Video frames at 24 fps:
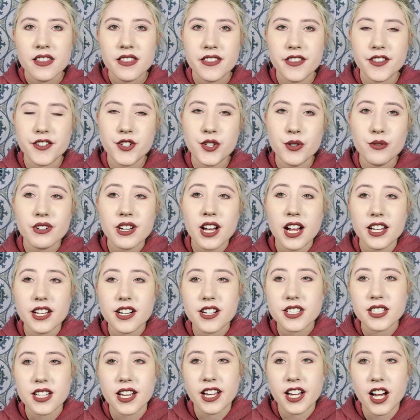The two
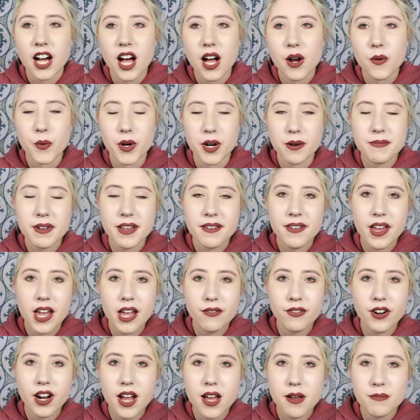colors I got weren't my
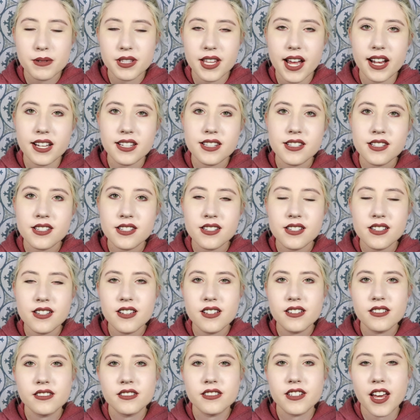favorite, but that's
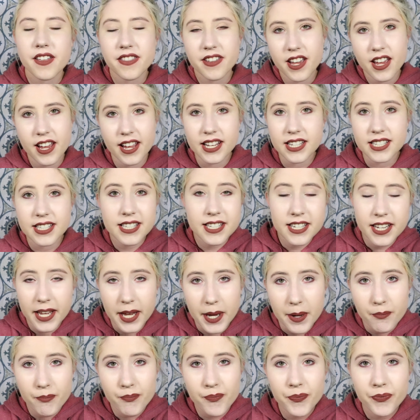nothing against
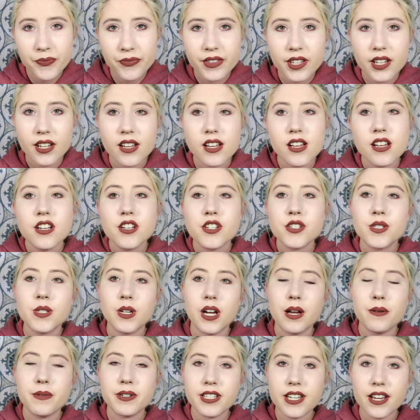him. So
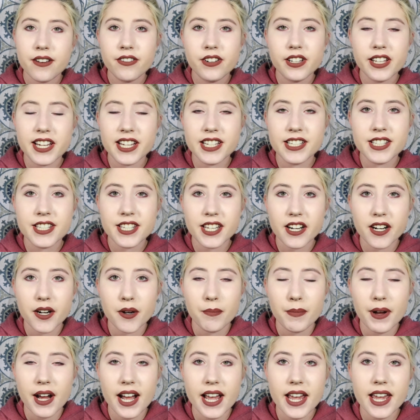I would definitely
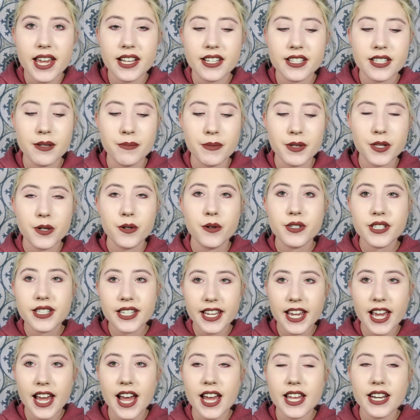consider buying some of those
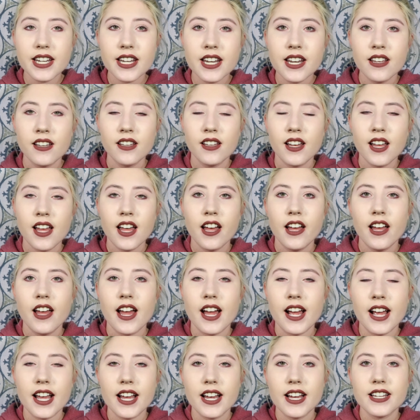again.
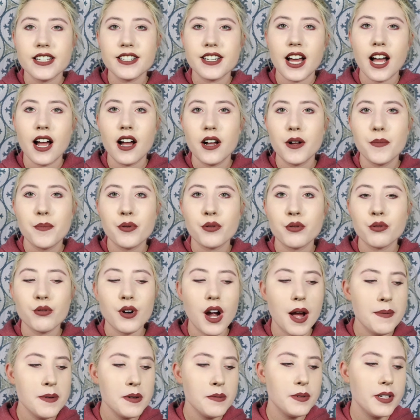And I'll
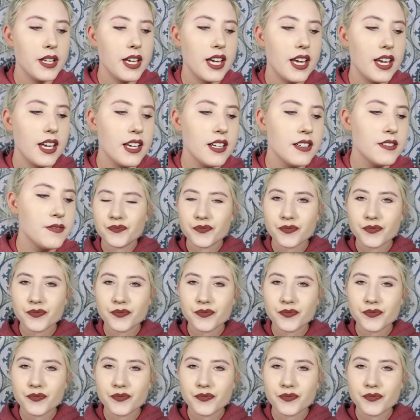probably